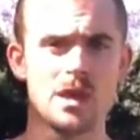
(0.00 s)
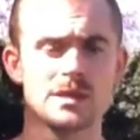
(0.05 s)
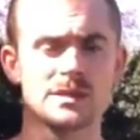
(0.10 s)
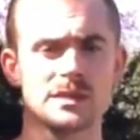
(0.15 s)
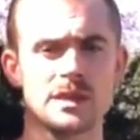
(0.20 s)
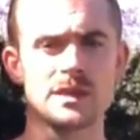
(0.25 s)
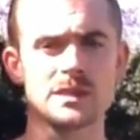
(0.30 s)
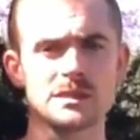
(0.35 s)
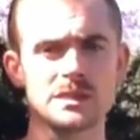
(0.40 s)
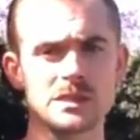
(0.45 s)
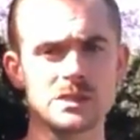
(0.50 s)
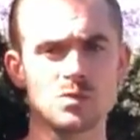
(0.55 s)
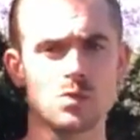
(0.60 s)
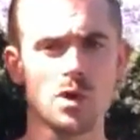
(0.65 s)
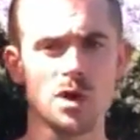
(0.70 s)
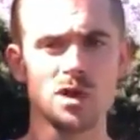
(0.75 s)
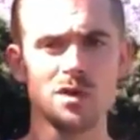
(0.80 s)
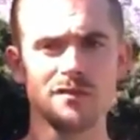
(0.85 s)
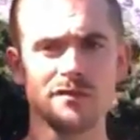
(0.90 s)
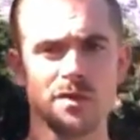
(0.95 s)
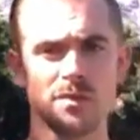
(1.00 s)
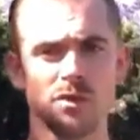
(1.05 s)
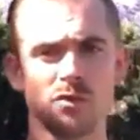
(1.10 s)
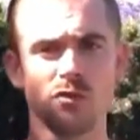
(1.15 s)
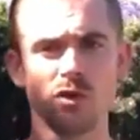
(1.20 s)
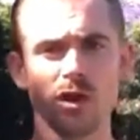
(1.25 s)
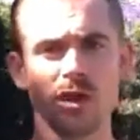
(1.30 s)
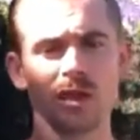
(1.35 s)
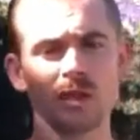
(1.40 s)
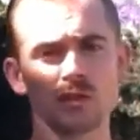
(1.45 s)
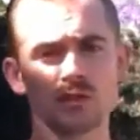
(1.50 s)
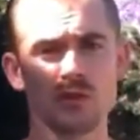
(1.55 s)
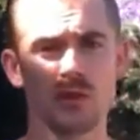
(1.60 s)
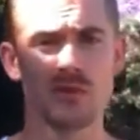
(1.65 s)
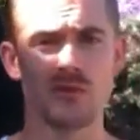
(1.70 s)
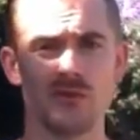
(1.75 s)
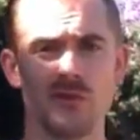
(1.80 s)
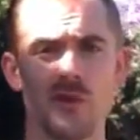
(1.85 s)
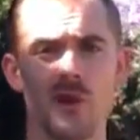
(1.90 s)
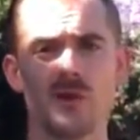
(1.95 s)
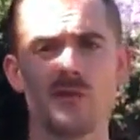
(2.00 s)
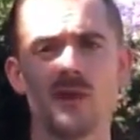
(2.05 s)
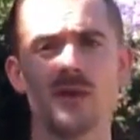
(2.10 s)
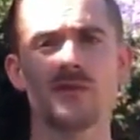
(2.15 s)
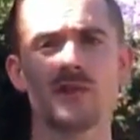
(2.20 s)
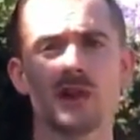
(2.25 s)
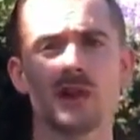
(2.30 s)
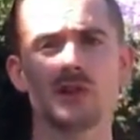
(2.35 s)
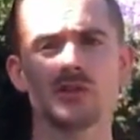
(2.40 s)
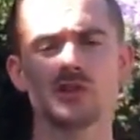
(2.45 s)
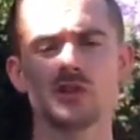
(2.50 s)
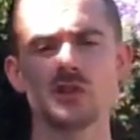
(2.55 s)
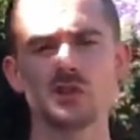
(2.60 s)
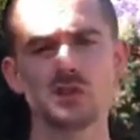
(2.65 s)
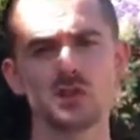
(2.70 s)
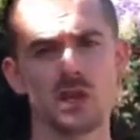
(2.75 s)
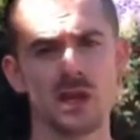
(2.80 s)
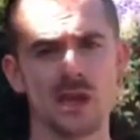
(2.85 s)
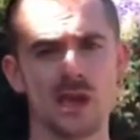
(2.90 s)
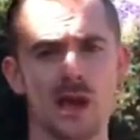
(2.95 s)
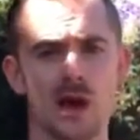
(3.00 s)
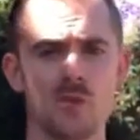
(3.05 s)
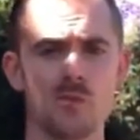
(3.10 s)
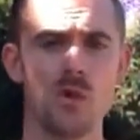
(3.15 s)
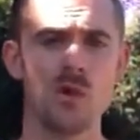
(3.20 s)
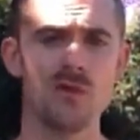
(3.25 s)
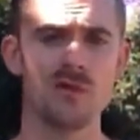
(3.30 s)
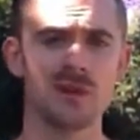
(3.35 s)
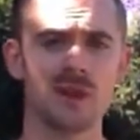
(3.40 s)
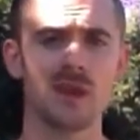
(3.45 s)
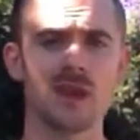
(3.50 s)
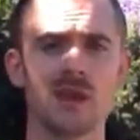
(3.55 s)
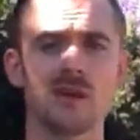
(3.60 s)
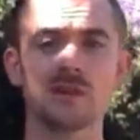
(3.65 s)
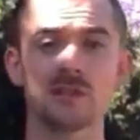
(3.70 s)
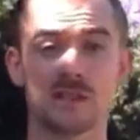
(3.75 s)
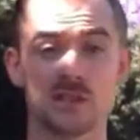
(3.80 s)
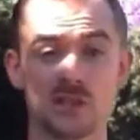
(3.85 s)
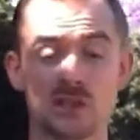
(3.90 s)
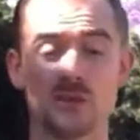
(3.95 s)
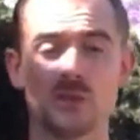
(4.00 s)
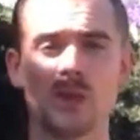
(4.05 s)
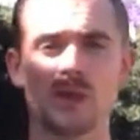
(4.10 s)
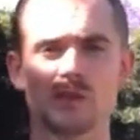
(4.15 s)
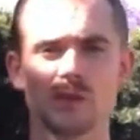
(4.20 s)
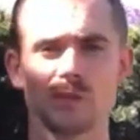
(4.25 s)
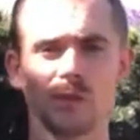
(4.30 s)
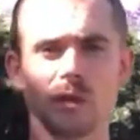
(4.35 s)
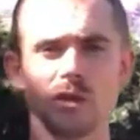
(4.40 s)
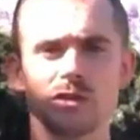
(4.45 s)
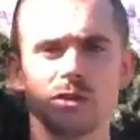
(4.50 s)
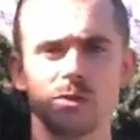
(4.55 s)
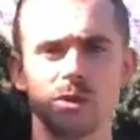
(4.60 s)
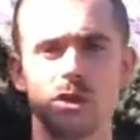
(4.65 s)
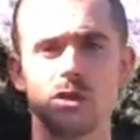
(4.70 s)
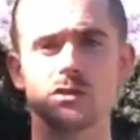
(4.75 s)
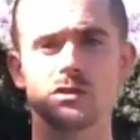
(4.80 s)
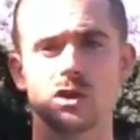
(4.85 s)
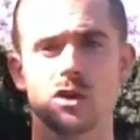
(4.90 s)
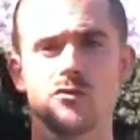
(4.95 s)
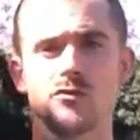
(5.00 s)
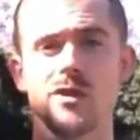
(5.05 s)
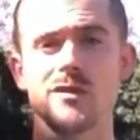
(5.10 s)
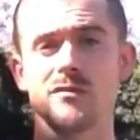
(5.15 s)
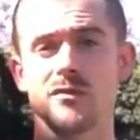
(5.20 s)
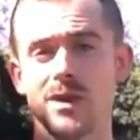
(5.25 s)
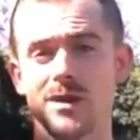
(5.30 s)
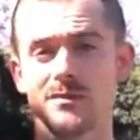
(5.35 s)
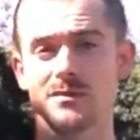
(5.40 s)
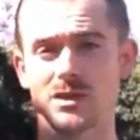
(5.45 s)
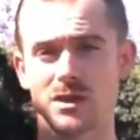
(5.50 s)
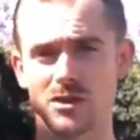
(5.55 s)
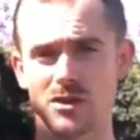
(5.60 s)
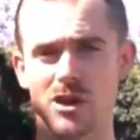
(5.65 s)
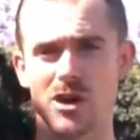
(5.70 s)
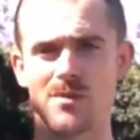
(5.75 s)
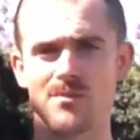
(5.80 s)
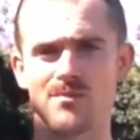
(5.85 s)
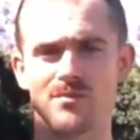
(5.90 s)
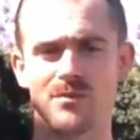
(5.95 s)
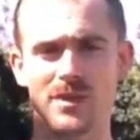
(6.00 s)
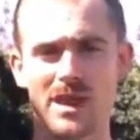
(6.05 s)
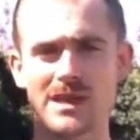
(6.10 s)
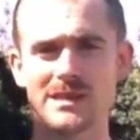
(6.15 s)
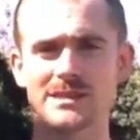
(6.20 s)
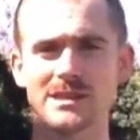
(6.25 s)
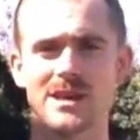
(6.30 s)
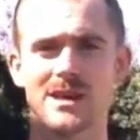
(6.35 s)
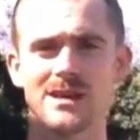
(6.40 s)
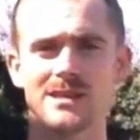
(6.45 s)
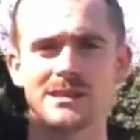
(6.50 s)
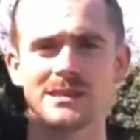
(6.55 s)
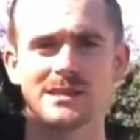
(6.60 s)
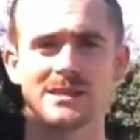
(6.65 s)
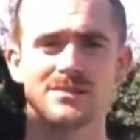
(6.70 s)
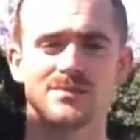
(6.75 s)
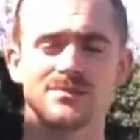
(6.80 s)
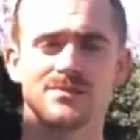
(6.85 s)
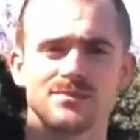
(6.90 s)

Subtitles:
So this is Will from the Running Injury Free Revolution. Check out more videos at www.rifrev.com. Thanks guys.